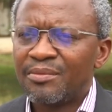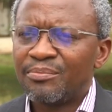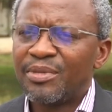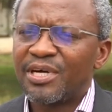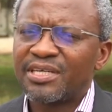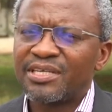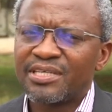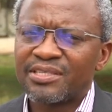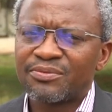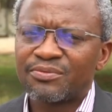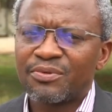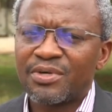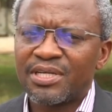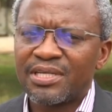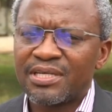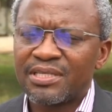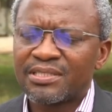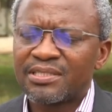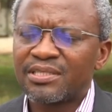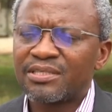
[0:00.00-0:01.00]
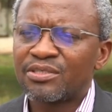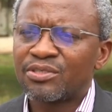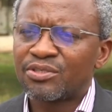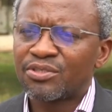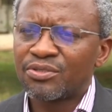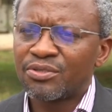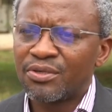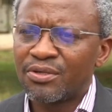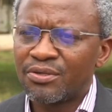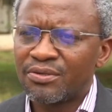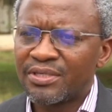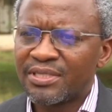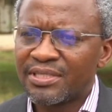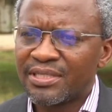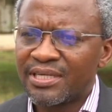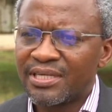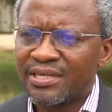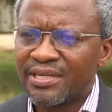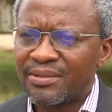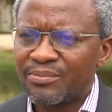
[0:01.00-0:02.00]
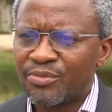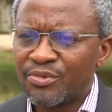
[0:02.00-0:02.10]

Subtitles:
but as well as ensuring that